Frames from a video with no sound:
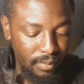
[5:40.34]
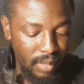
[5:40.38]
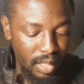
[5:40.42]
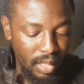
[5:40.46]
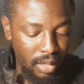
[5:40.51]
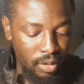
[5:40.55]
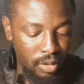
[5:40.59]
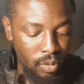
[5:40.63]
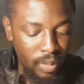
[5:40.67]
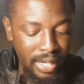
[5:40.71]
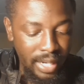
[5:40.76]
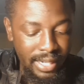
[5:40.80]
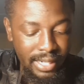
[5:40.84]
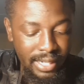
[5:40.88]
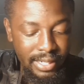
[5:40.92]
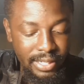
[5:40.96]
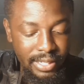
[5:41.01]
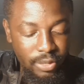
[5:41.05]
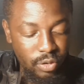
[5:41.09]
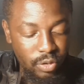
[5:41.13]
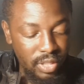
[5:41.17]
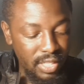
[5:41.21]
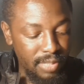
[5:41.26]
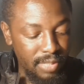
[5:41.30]
readily
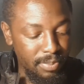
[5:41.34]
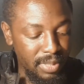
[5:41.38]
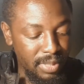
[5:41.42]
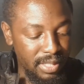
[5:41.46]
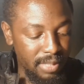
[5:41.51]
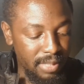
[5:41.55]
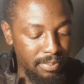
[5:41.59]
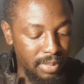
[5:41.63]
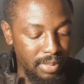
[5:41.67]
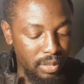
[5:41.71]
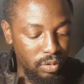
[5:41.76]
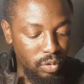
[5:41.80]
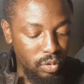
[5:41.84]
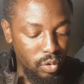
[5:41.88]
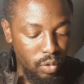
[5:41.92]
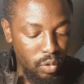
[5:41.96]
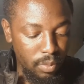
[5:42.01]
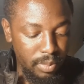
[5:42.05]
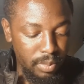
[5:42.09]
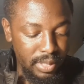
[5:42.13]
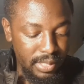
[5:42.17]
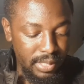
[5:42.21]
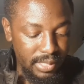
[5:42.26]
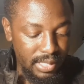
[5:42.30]
transmittable to
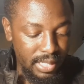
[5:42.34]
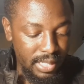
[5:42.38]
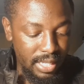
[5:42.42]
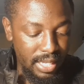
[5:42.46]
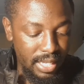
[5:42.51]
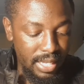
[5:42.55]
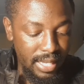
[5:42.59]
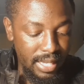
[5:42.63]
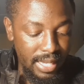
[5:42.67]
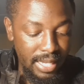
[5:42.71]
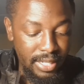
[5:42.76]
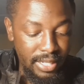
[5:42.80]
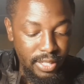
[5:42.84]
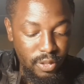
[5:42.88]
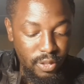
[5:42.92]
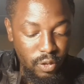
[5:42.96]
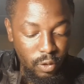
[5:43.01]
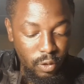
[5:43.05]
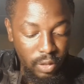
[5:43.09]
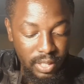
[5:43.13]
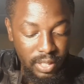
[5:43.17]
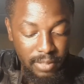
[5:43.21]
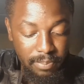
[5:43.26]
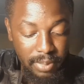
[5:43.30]
humans and is
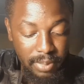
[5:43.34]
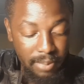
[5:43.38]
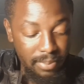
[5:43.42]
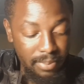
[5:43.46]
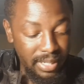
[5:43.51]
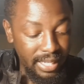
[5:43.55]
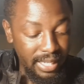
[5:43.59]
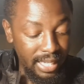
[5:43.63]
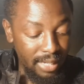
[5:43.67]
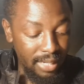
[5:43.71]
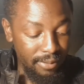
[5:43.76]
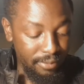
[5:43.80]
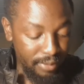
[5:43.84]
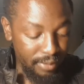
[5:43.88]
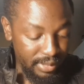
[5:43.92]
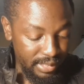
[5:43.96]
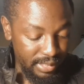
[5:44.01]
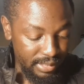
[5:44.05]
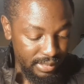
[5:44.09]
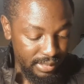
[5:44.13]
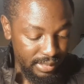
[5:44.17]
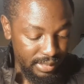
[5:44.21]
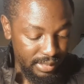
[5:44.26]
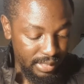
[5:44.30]
not a public health
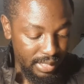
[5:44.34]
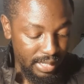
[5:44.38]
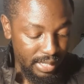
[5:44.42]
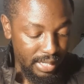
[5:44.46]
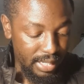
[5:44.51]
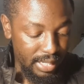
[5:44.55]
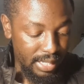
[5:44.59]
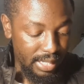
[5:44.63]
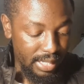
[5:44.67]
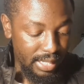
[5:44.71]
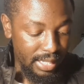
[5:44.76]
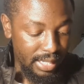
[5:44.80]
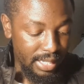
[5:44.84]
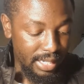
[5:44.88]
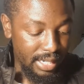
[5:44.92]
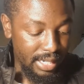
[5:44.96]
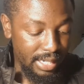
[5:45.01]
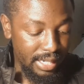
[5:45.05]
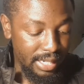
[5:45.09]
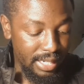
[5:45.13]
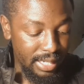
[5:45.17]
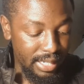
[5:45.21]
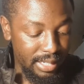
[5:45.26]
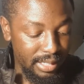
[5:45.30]
risk.
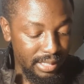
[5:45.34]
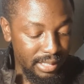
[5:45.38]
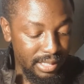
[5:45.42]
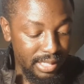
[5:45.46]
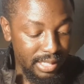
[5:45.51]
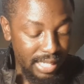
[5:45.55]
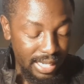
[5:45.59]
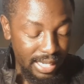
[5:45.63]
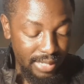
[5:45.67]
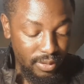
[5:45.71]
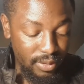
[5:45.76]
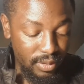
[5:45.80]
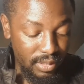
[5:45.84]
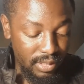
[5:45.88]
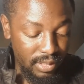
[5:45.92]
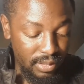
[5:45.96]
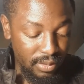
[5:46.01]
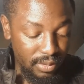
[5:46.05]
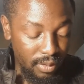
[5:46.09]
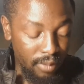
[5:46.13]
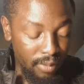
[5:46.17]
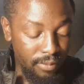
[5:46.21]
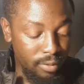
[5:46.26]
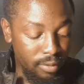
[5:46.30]
Clinical
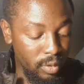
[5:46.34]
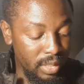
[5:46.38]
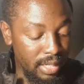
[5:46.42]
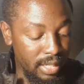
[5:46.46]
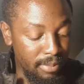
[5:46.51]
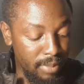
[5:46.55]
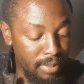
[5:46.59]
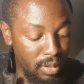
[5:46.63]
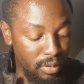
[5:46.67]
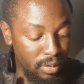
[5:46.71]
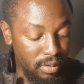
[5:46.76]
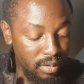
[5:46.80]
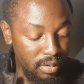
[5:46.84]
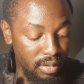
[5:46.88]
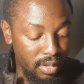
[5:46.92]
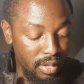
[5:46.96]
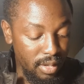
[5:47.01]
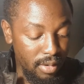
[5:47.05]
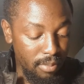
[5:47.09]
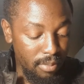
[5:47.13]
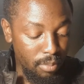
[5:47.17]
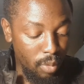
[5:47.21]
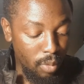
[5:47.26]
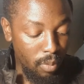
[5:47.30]
signs of foot and mouth.
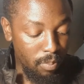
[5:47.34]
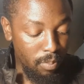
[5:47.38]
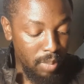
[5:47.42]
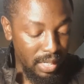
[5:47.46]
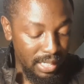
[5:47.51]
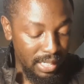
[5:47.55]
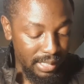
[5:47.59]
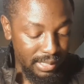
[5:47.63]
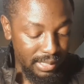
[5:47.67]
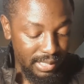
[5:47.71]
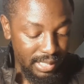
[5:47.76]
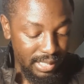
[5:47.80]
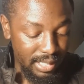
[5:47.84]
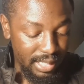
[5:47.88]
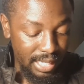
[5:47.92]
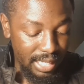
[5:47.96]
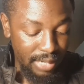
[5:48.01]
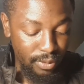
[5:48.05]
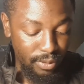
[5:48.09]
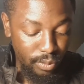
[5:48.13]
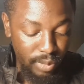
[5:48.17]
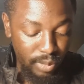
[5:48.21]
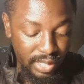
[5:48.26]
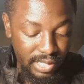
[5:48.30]
Mobility
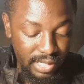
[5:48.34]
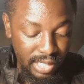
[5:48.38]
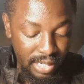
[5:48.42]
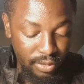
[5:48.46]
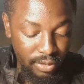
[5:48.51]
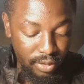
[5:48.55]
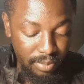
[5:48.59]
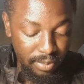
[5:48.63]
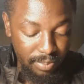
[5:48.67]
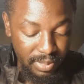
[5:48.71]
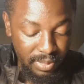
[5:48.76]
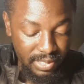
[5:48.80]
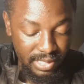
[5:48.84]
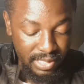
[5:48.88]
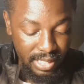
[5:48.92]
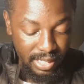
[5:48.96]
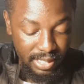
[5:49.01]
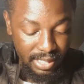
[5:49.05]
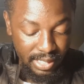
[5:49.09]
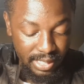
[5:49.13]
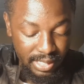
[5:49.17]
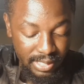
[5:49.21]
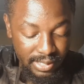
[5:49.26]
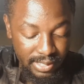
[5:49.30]
can reach
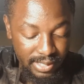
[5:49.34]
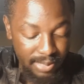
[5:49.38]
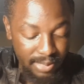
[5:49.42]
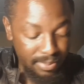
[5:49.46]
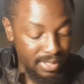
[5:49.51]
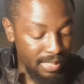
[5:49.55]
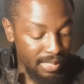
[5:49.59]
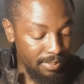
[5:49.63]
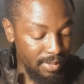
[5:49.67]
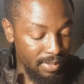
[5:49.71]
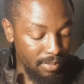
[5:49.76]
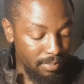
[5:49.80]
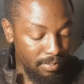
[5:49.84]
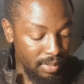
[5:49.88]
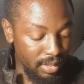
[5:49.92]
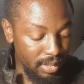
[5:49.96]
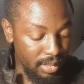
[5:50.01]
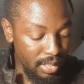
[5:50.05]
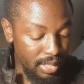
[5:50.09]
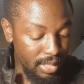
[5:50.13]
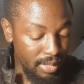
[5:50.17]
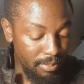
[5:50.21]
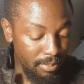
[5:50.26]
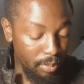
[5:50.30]
100% in
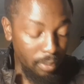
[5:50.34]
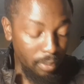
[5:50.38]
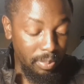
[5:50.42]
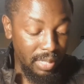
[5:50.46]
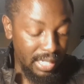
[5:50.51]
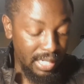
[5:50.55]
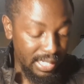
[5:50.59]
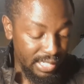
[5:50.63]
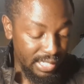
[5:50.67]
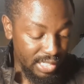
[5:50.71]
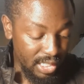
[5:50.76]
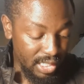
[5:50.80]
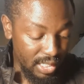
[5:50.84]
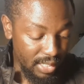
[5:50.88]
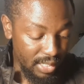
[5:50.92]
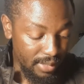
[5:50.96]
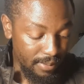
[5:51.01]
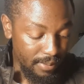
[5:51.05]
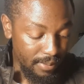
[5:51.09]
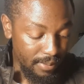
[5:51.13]
susceptible population.